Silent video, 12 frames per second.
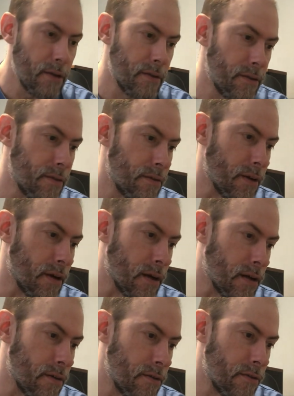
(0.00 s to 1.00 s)
This is
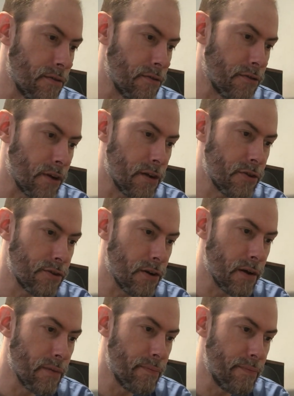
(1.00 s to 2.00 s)

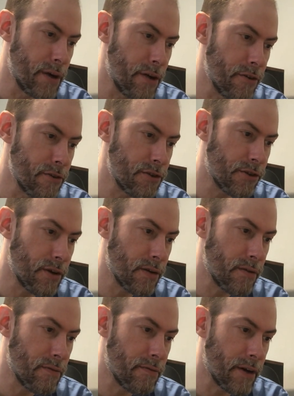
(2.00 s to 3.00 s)
Jean-Jacques Berge,
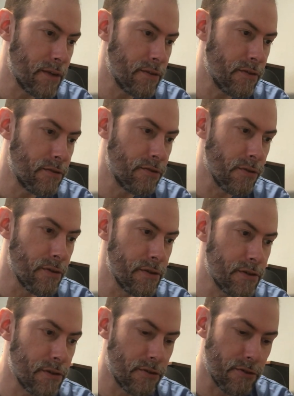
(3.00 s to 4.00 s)
Francis
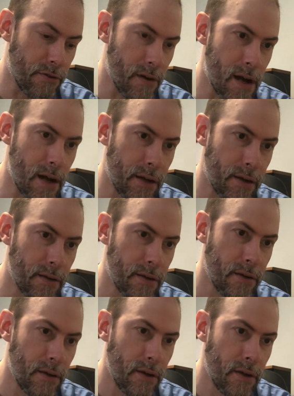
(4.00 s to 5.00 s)
George, and Chirac
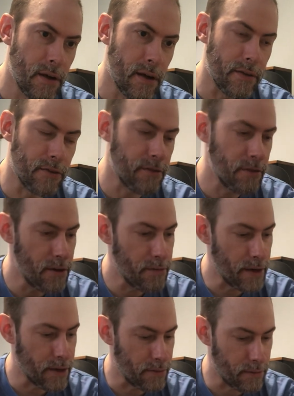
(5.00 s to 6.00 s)
on the Sun
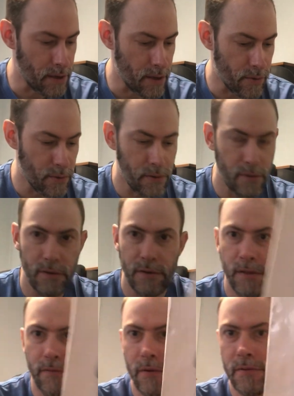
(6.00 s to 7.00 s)
Records label.
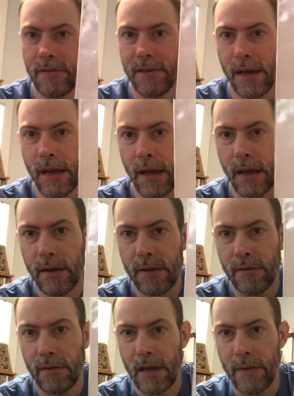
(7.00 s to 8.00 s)
Défense Day
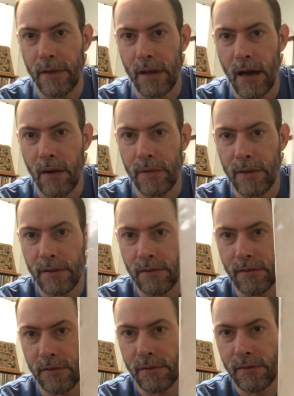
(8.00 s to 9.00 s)
is the name of the album. This
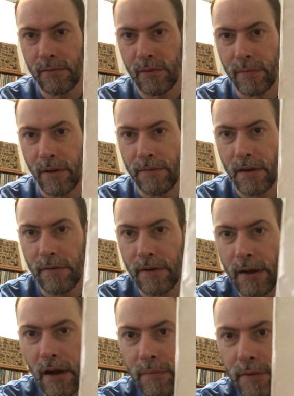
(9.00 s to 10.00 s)
is one of my
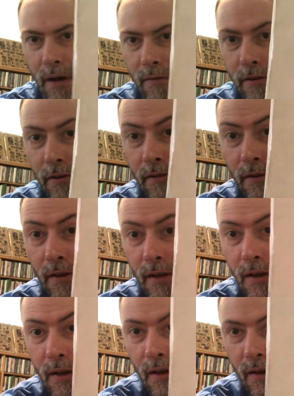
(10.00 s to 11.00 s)
favorite album covers.
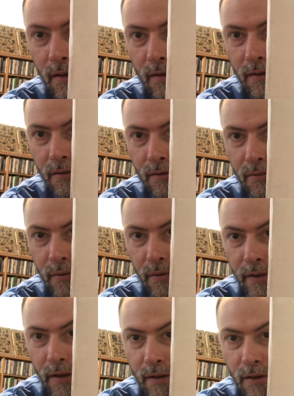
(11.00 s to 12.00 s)
This is
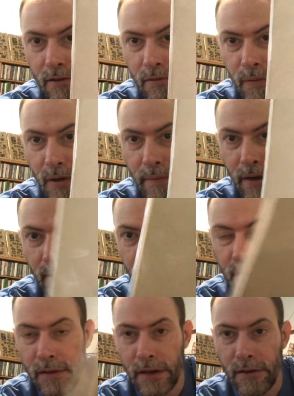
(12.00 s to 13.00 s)
really good
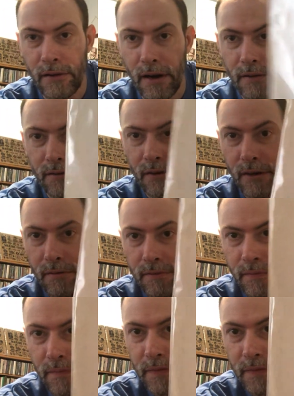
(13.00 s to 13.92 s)
experimental electronic stuff.